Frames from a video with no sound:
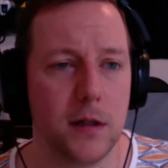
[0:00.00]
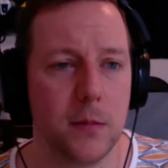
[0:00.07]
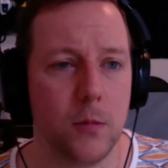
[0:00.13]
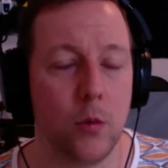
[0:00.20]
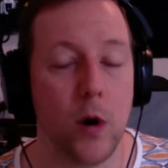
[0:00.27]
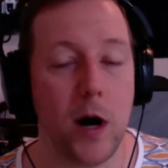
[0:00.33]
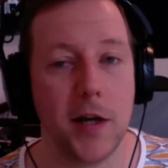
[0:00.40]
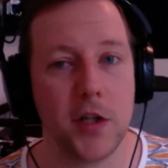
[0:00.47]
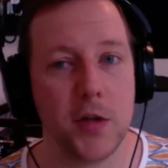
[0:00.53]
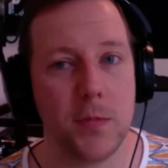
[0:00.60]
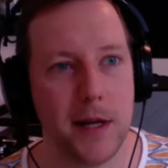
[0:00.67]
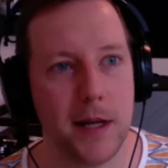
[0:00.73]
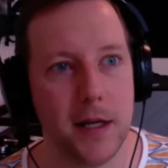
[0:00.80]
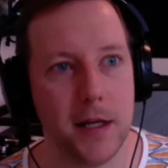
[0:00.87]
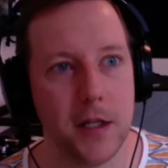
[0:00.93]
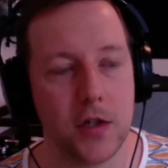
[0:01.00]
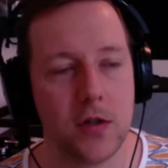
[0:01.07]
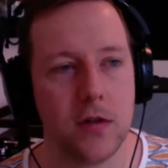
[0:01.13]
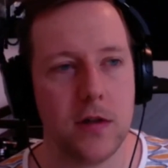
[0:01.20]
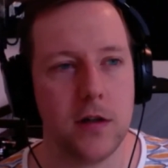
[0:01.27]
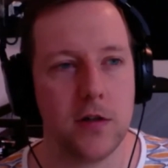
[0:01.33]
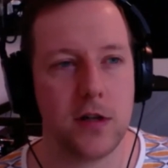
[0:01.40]
watch page,
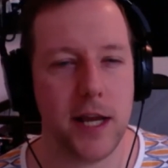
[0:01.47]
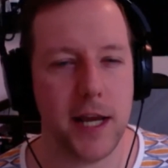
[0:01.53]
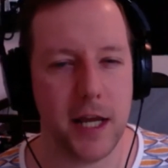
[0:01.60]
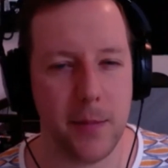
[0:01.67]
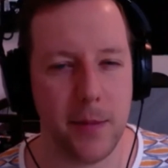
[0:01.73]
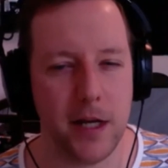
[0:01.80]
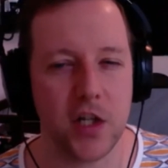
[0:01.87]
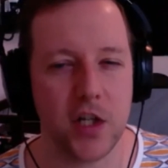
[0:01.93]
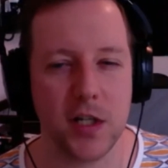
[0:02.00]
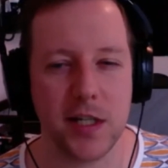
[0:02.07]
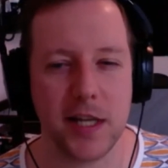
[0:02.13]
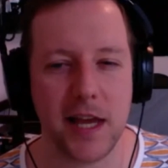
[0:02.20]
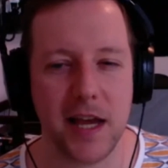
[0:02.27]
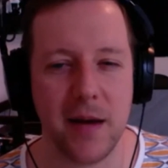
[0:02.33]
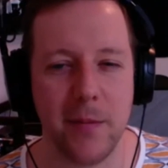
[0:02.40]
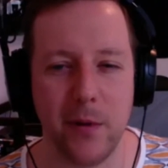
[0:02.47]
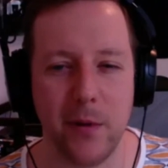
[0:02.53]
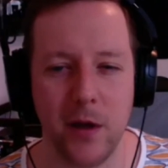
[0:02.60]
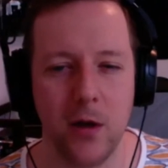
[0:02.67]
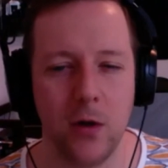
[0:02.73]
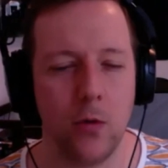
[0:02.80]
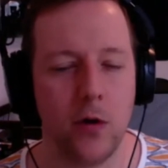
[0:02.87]
there's an animation tab
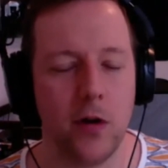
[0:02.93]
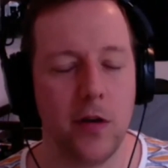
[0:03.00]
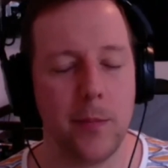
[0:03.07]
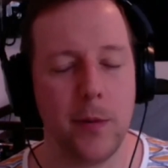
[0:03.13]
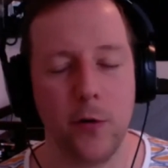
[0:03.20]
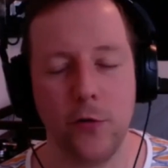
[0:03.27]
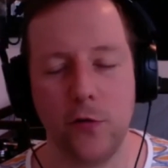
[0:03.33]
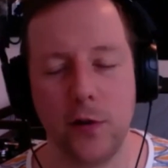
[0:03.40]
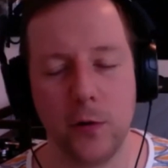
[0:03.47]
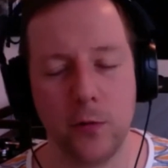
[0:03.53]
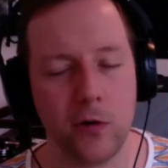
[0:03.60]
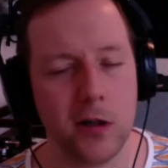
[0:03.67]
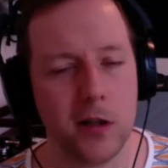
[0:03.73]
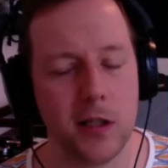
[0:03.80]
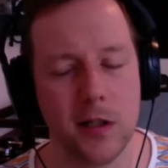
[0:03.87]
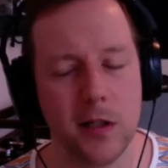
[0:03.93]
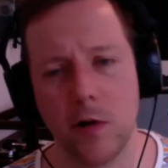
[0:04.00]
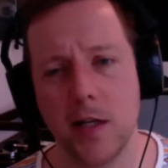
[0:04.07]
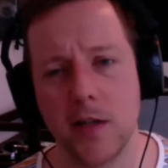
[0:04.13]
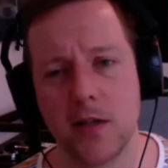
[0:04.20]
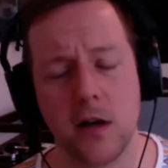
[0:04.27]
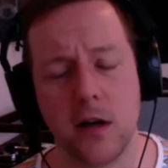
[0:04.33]
where they're posting really
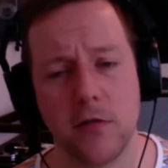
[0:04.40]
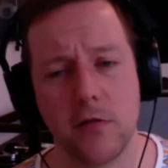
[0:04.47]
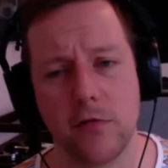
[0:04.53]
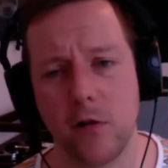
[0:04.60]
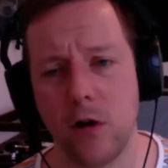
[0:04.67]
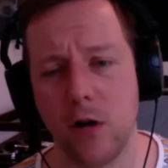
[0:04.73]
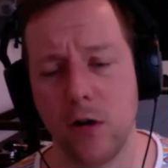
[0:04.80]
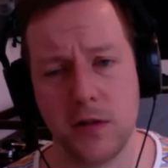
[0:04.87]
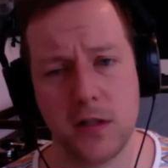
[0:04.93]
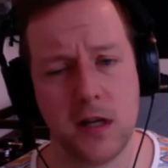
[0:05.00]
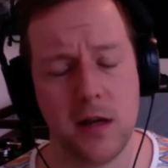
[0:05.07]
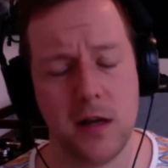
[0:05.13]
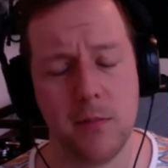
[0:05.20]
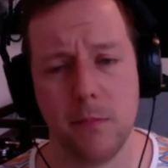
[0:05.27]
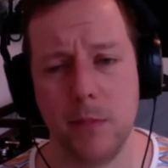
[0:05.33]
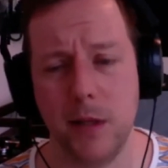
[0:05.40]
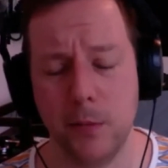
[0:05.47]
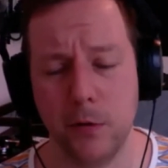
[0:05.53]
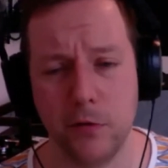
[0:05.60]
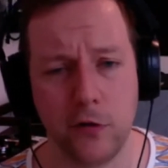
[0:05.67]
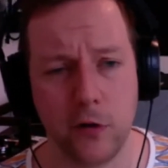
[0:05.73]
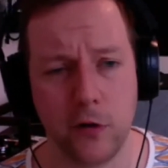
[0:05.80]
great stuff all the time. People
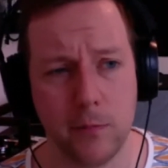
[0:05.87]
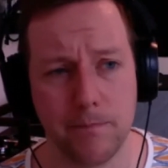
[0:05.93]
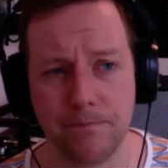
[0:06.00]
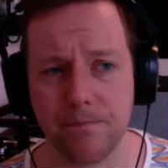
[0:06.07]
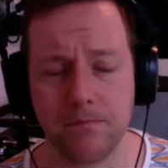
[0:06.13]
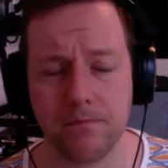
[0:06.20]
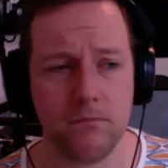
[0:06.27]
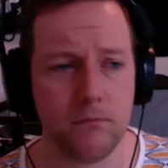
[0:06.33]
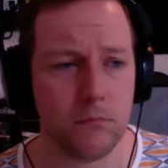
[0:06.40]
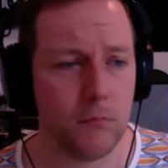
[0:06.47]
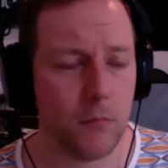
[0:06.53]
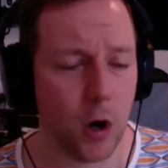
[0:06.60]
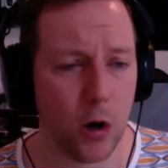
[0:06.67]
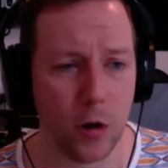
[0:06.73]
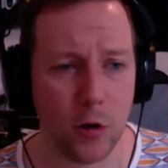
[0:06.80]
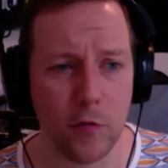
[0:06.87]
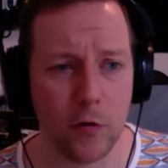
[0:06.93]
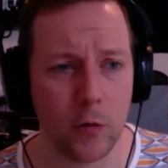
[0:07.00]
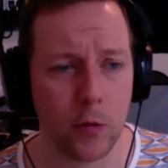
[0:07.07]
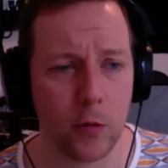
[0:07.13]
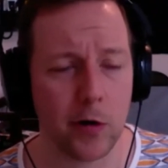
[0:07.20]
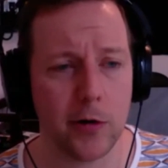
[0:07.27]
from all over the
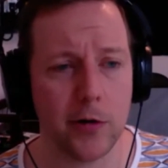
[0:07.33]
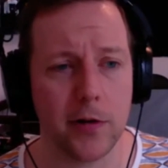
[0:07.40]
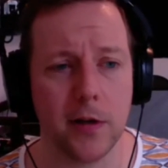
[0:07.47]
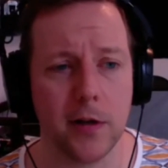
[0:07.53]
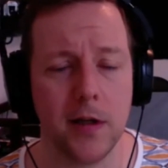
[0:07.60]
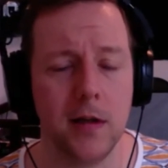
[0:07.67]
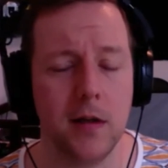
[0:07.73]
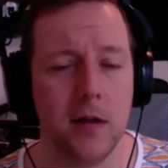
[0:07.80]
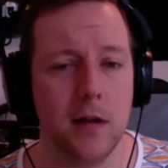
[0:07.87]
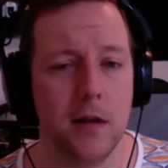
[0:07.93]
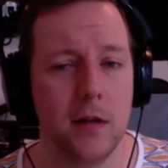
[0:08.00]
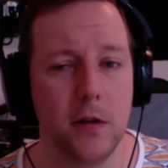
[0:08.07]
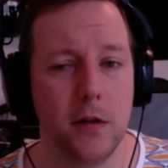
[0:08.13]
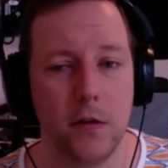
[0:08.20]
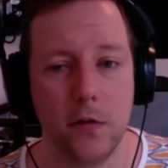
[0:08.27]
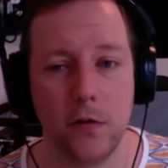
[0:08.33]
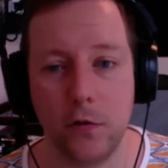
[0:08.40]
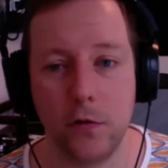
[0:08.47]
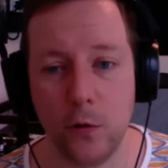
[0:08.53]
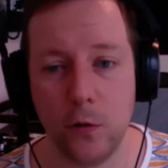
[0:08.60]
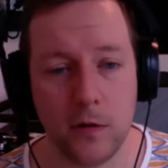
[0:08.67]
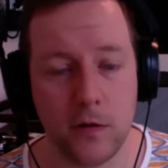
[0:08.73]
world,
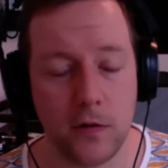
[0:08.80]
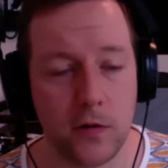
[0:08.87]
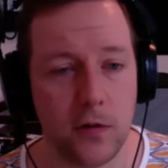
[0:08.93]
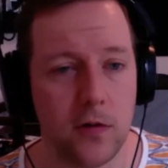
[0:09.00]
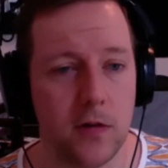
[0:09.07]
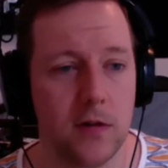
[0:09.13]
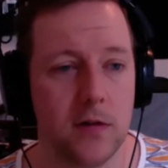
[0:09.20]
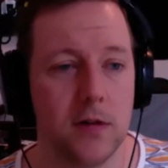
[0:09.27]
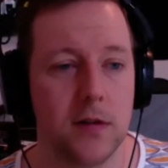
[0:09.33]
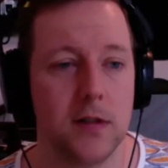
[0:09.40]
students,